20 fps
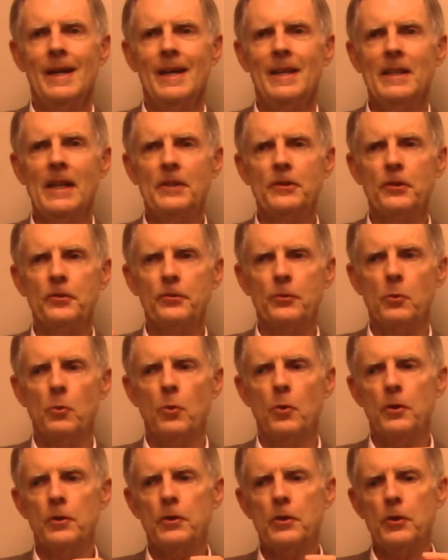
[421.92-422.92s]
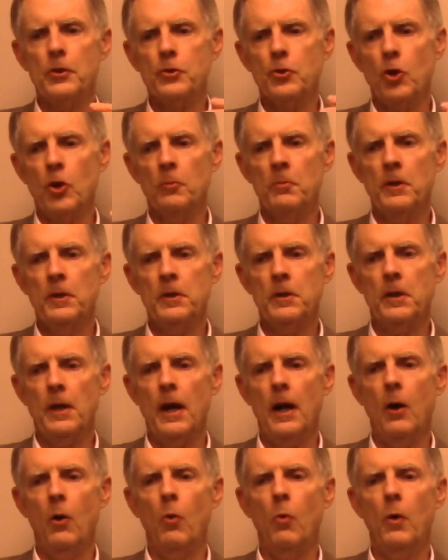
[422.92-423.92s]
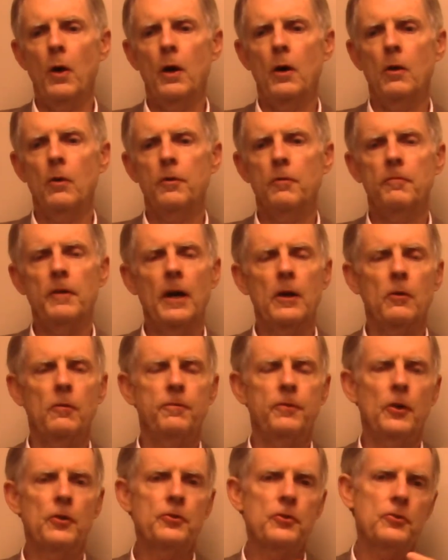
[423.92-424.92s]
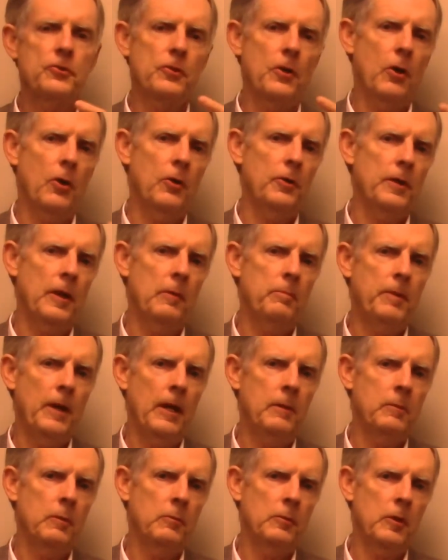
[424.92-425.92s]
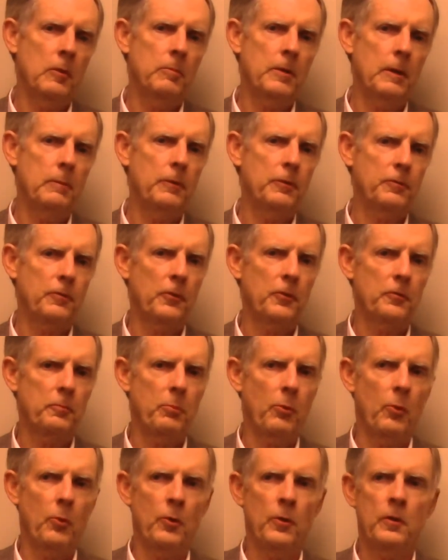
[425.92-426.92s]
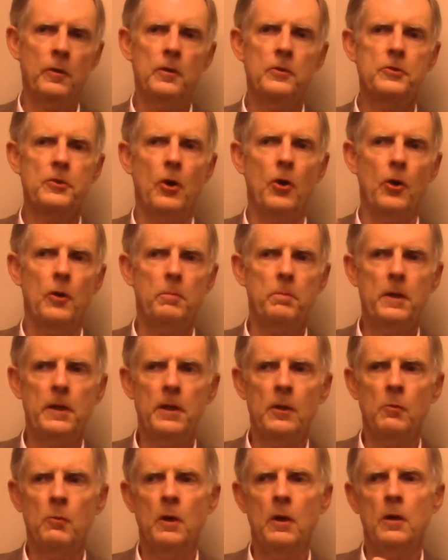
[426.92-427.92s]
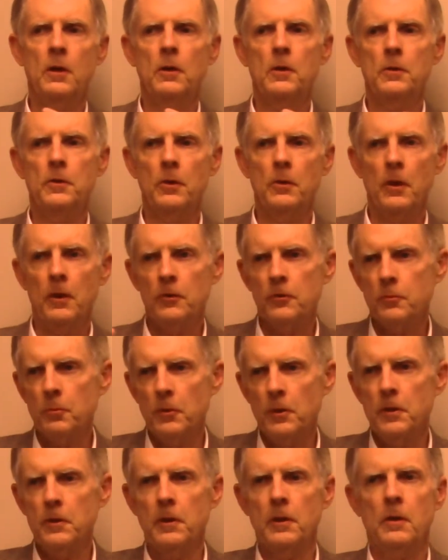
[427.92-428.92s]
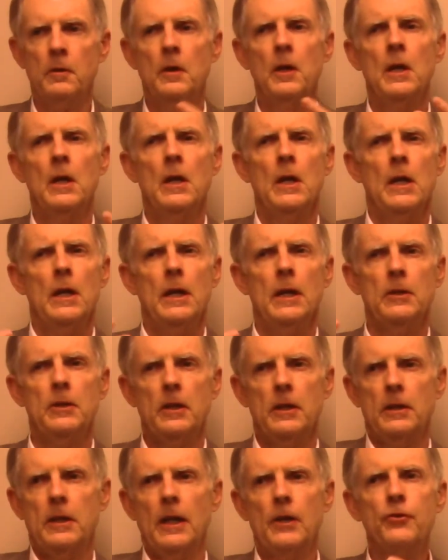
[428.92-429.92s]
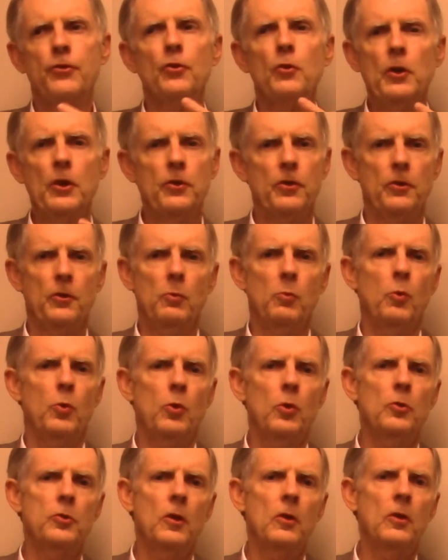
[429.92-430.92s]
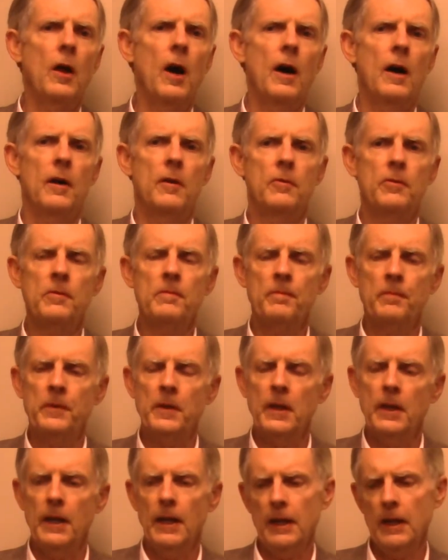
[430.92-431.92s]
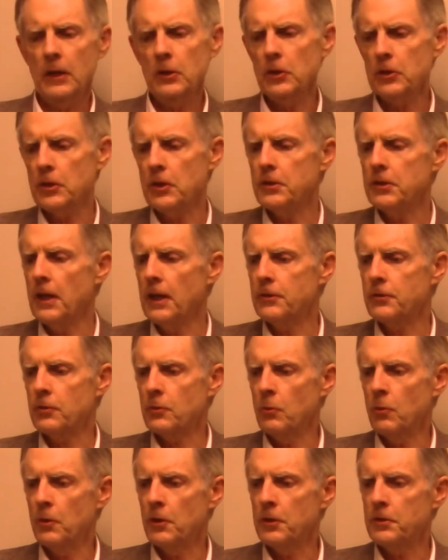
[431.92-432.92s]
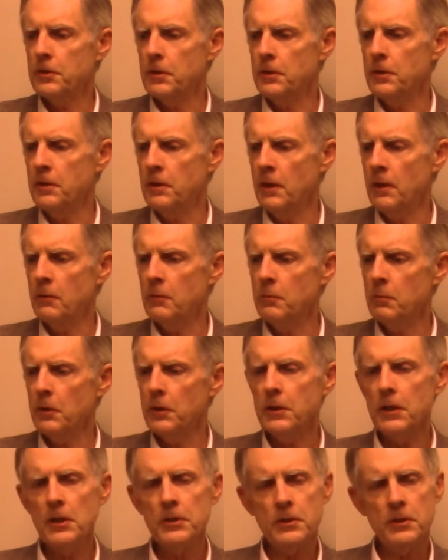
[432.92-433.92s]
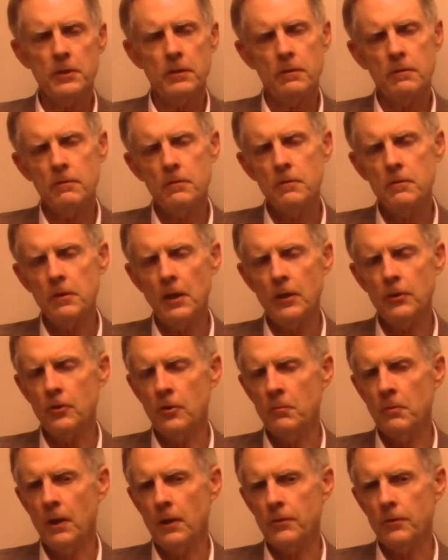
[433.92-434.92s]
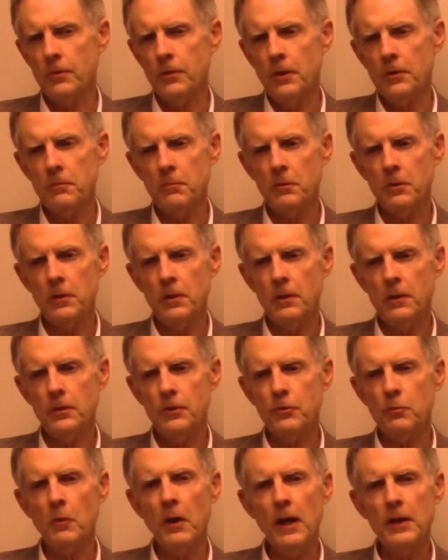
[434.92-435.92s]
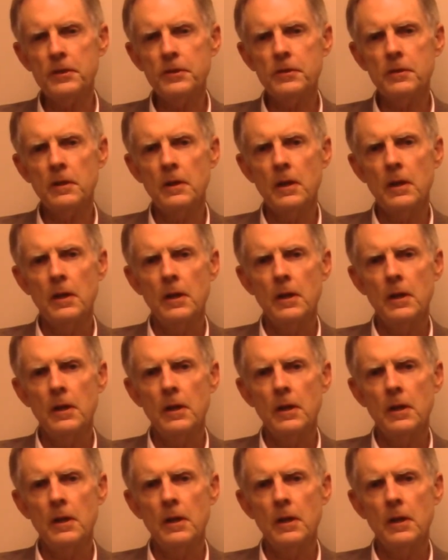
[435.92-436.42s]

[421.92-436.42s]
And that's a score to determine how well the vital functions are in that baby. When the baby's first born, is the heart beating well, the lungs breathing, it gets you into the world alive. And I looked at that score and I said, it really doesn't say too much, doesn't really address